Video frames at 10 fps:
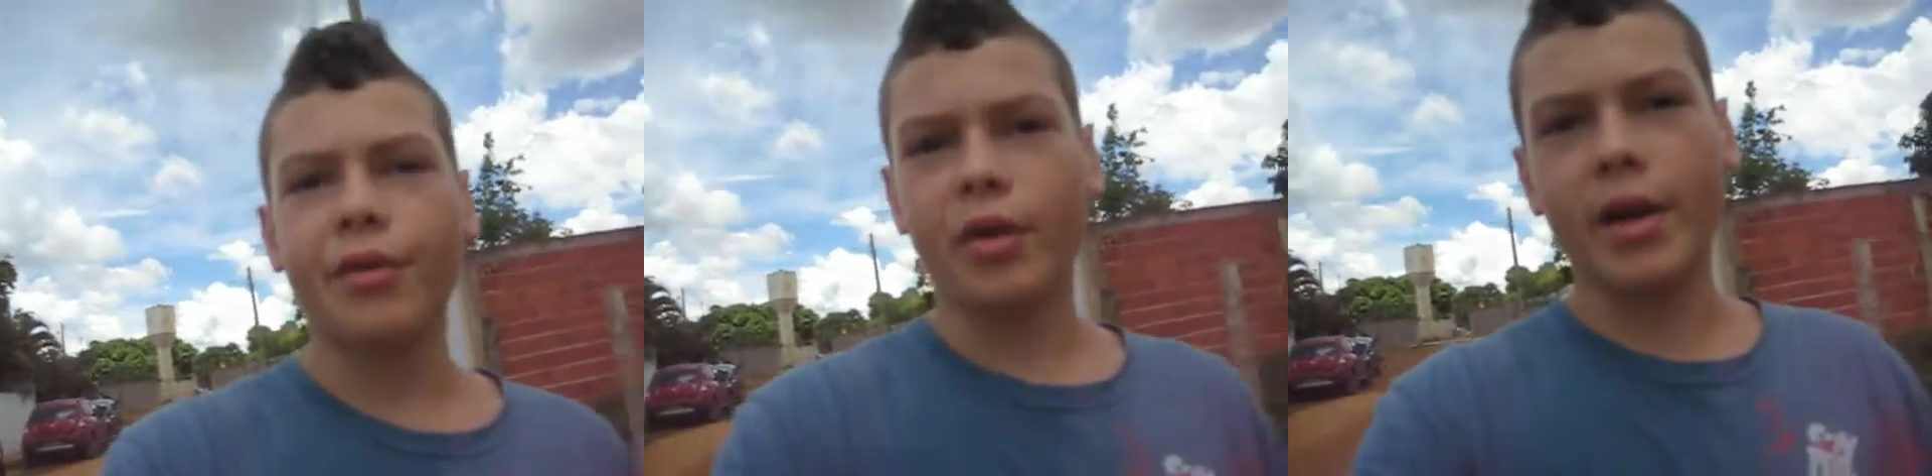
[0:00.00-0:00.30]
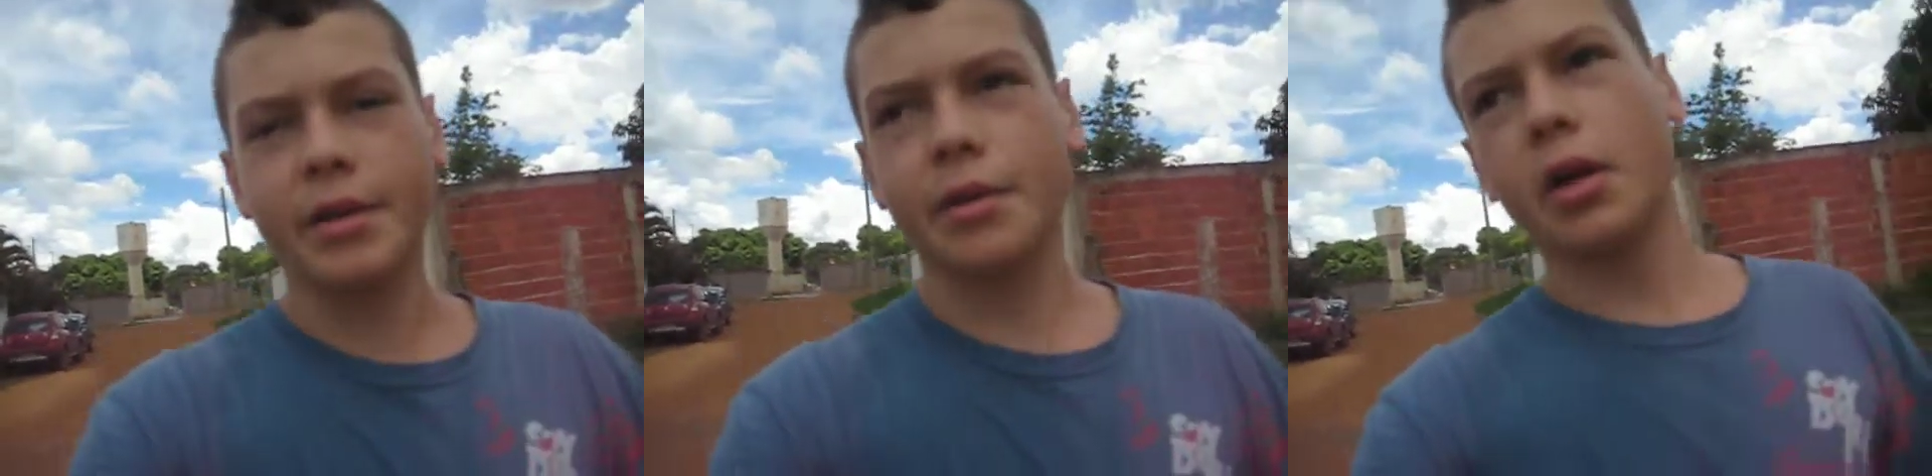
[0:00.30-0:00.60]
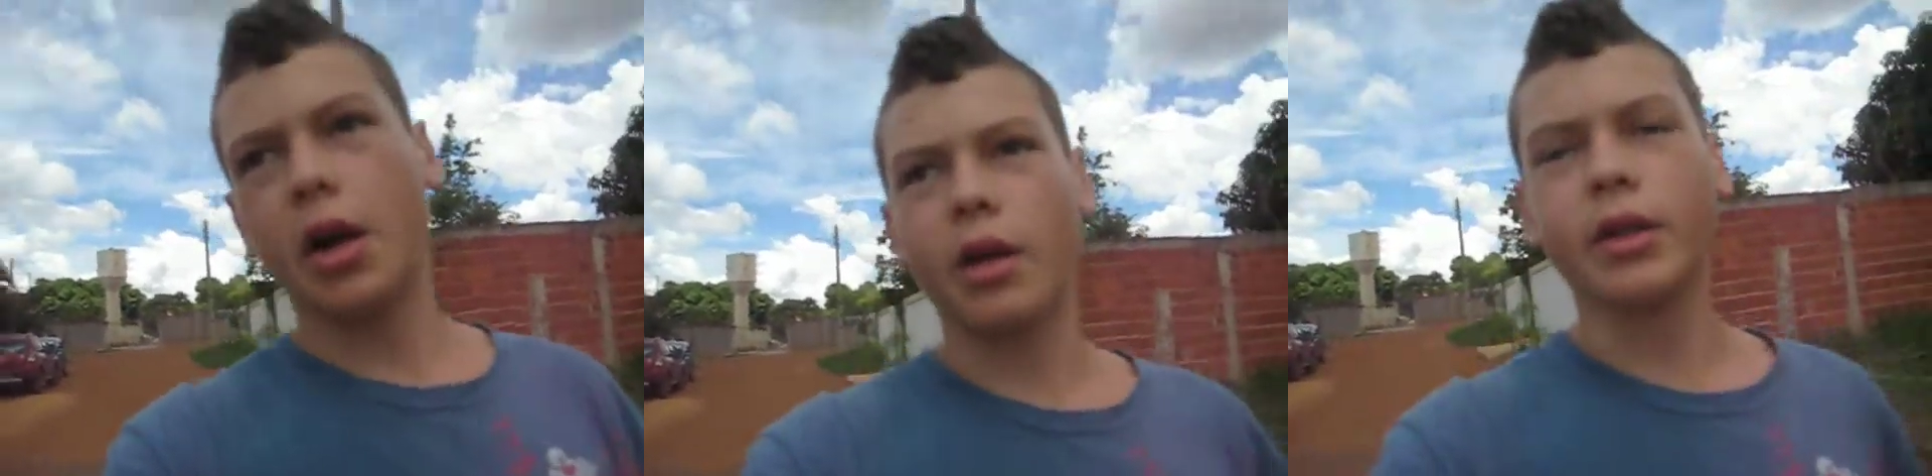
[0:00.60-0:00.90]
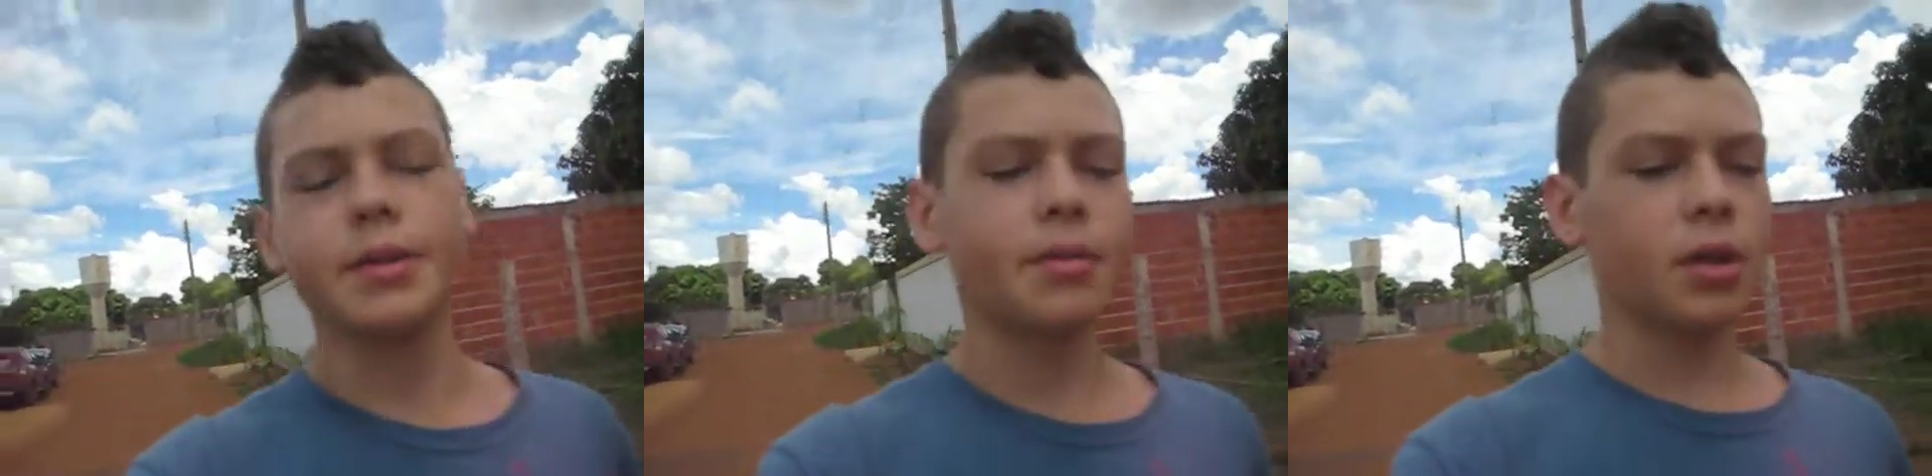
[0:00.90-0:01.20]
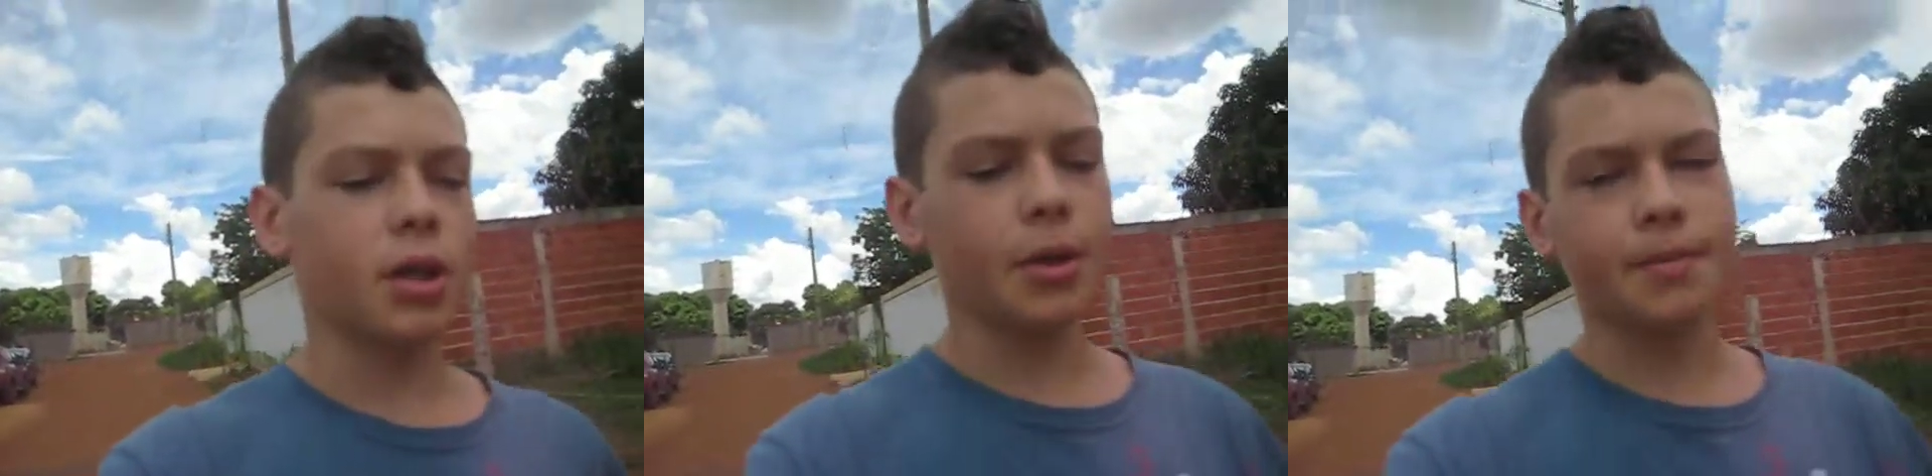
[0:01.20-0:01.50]
you guys want to call it.
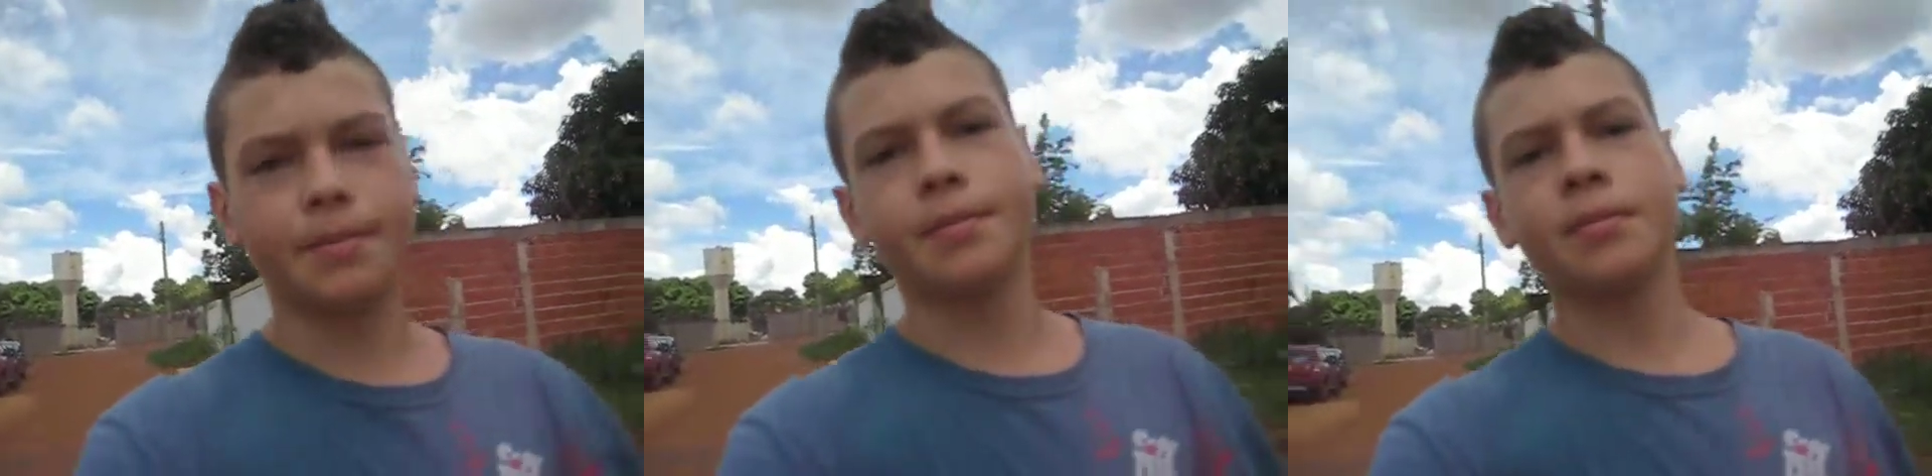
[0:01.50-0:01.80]
Um,